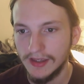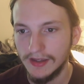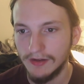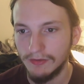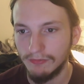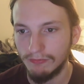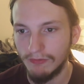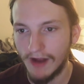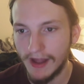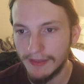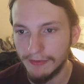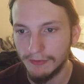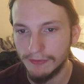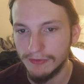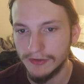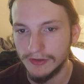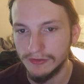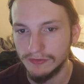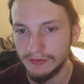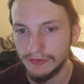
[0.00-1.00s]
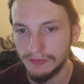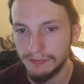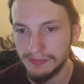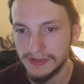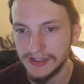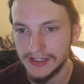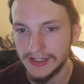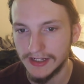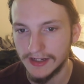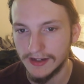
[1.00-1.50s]
rather than just
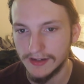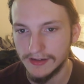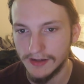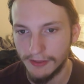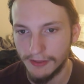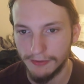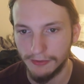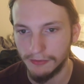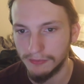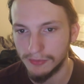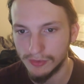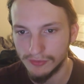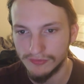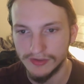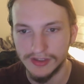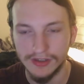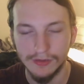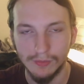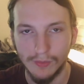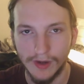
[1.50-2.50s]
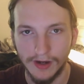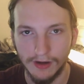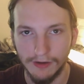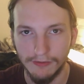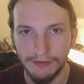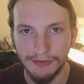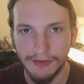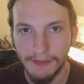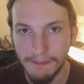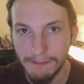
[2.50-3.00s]
being another movie
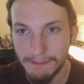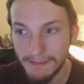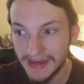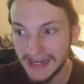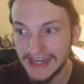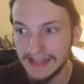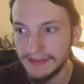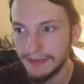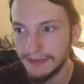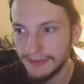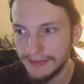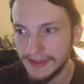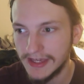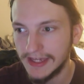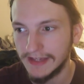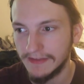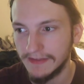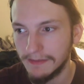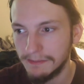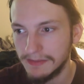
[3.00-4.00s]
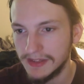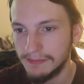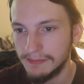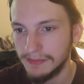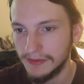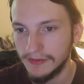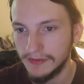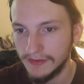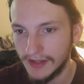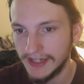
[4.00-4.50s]
where the main thing that
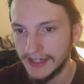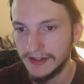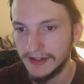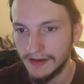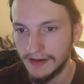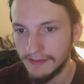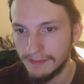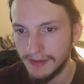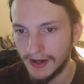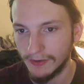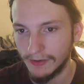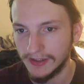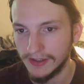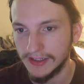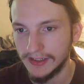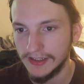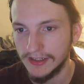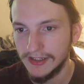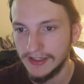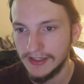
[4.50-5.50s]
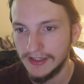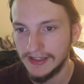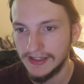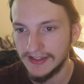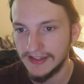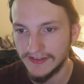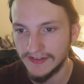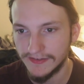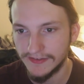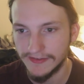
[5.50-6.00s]
people like about it
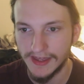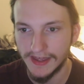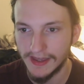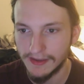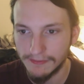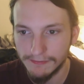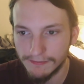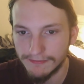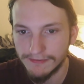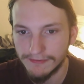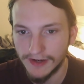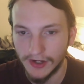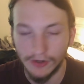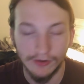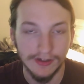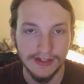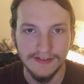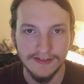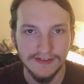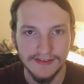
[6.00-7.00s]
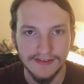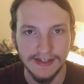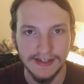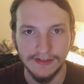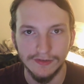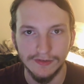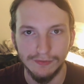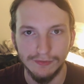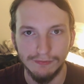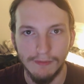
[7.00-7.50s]
is that various
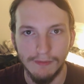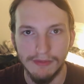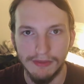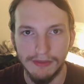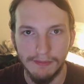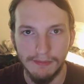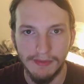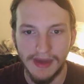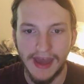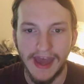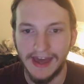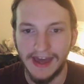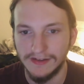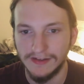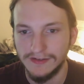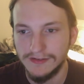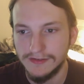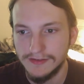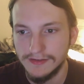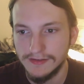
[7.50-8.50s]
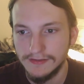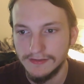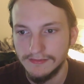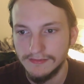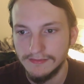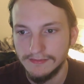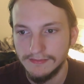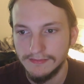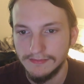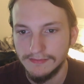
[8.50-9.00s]
things from the past
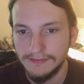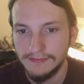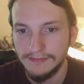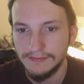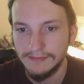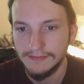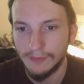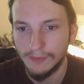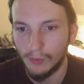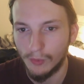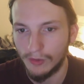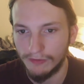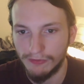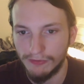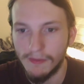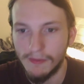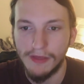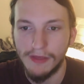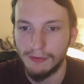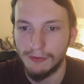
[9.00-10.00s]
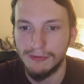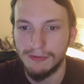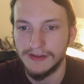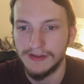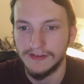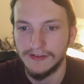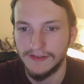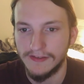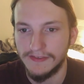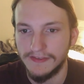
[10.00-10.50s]
or from other
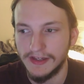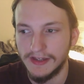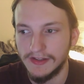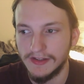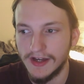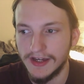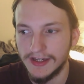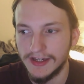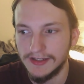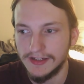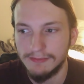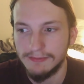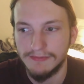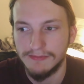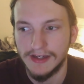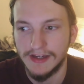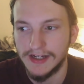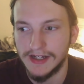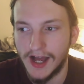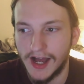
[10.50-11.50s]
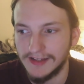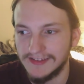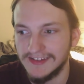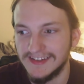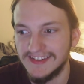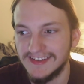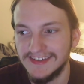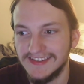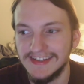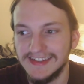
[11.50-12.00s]
things that they like, they got to
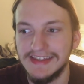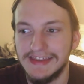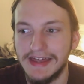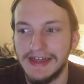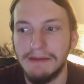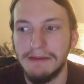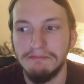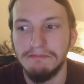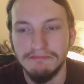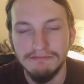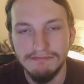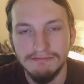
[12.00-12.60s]
see them